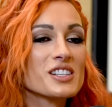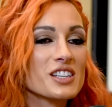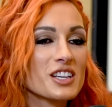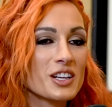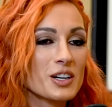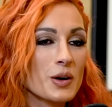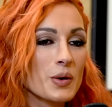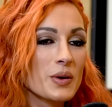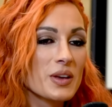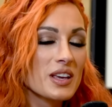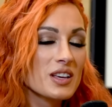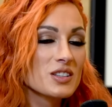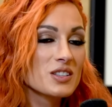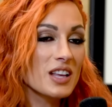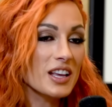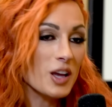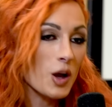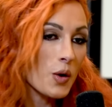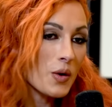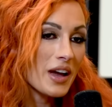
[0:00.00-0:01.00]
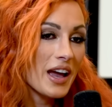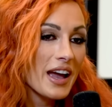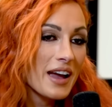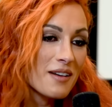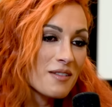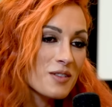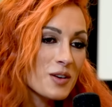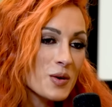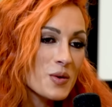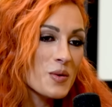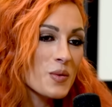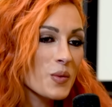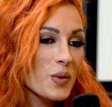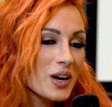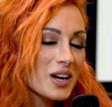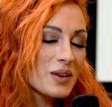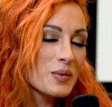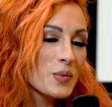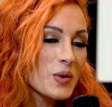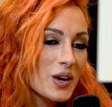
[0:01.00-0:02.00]
you know, he's like, "Okay, we,
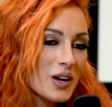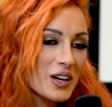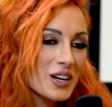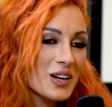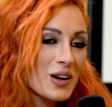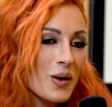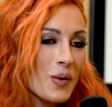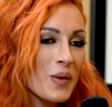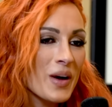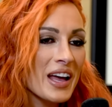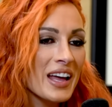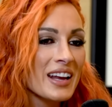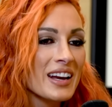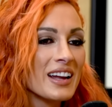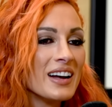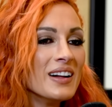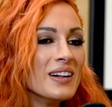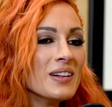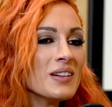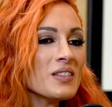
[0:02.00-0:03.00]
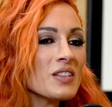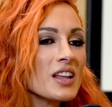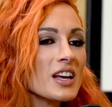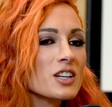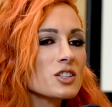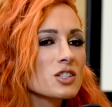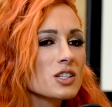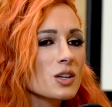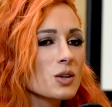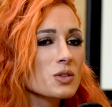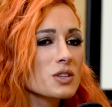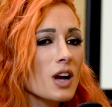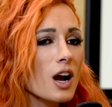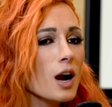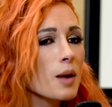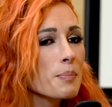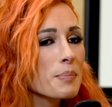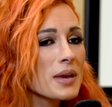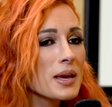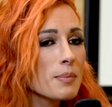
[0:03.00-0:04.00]
we we're gonna go in." She goes,
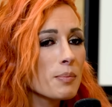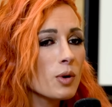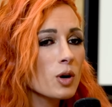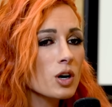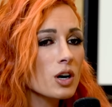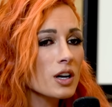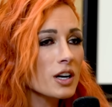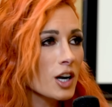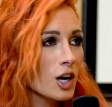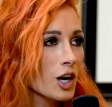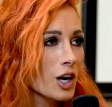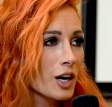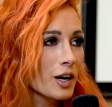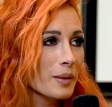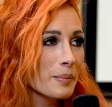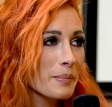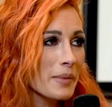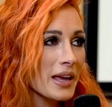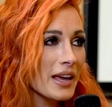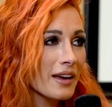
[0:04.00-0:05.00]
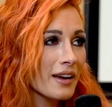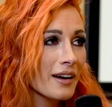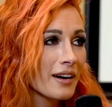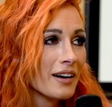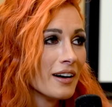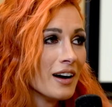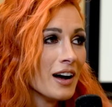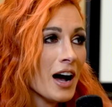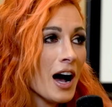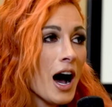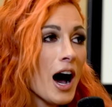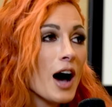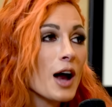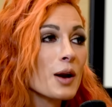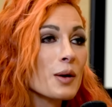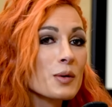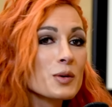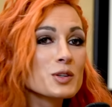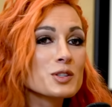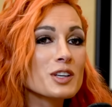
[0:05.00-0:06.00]
Are people going to hurt me? And
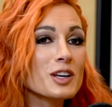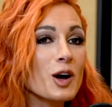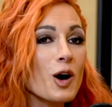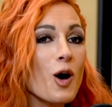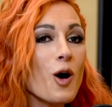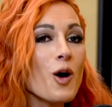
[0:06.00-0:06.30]
I was like, Oh